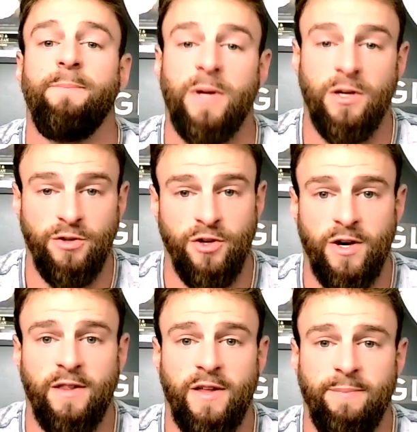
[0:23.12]
build their
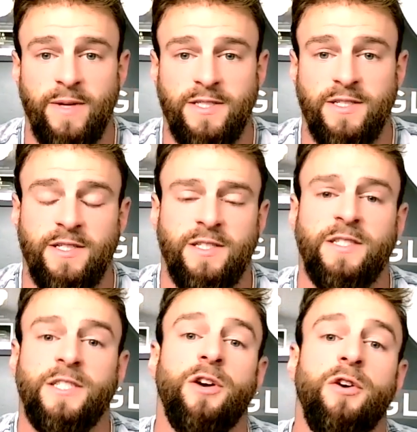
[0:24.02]
online businesses.
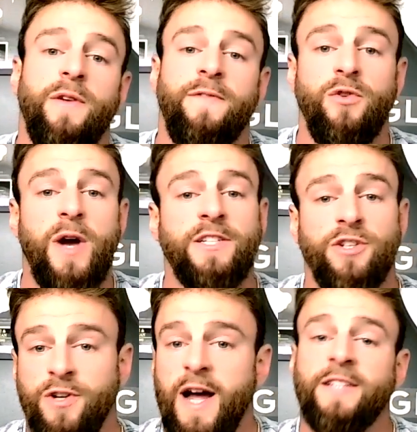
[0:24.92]
So if you guys
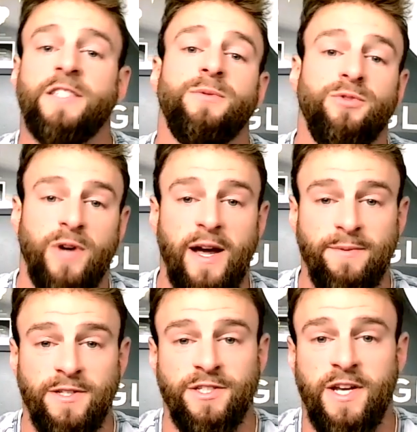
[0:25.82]
are not subscribed
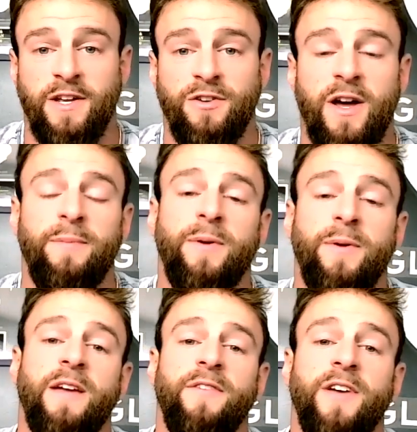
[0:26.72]
to this channel, I'm gonna be
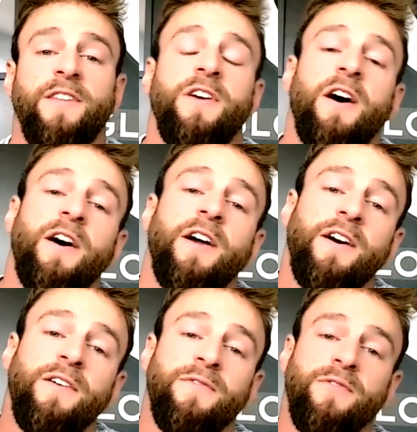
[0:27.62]
giving a ton
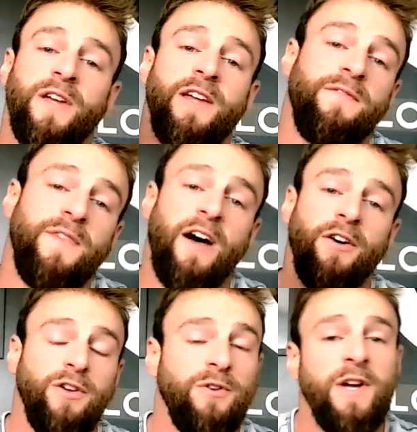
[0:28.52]
of free
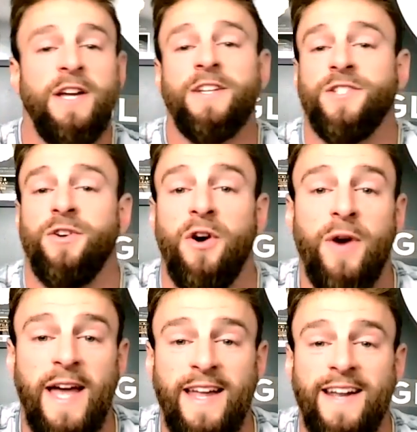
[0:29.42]
value. So go
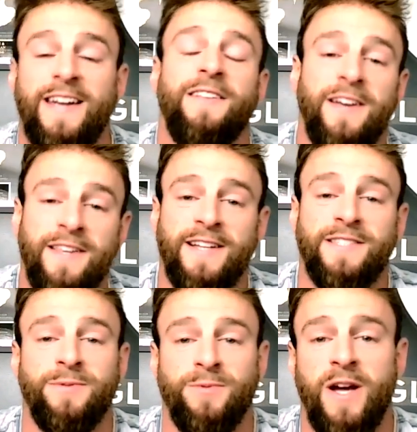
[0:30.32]
ahead and click that
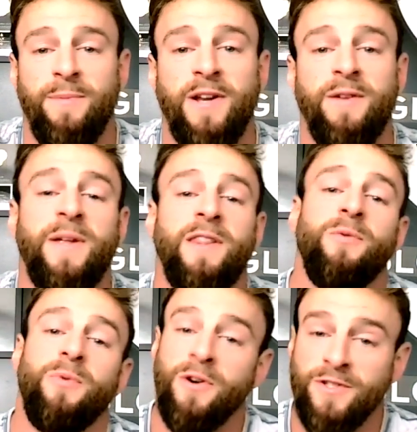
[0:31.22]
subscribe button. It means the
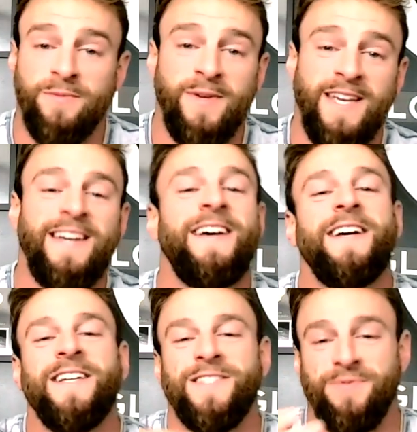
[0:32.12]
world to me.
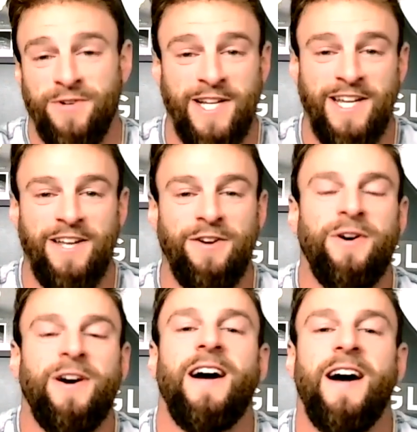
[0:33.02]
It's free to
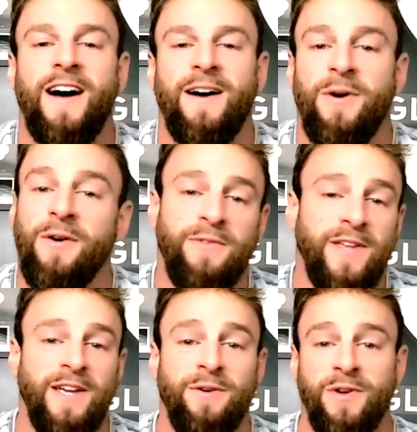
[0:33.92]
you. Hopefully
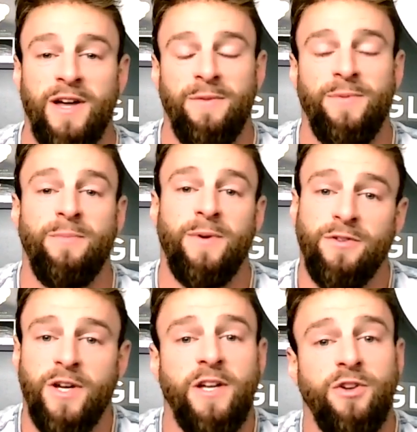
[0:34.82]
it will help you
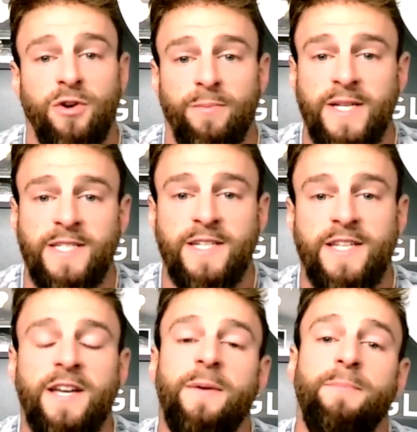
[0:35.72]
build your
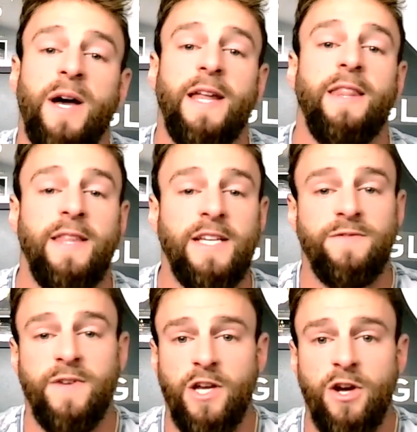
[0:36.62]
business. But in this
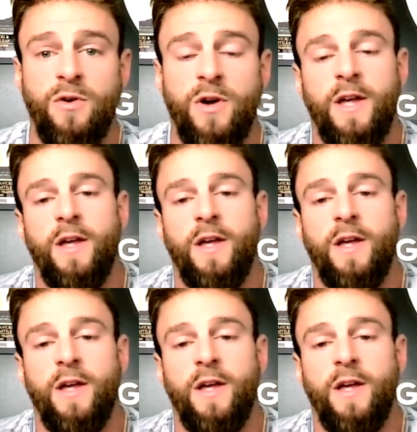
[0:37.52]
video,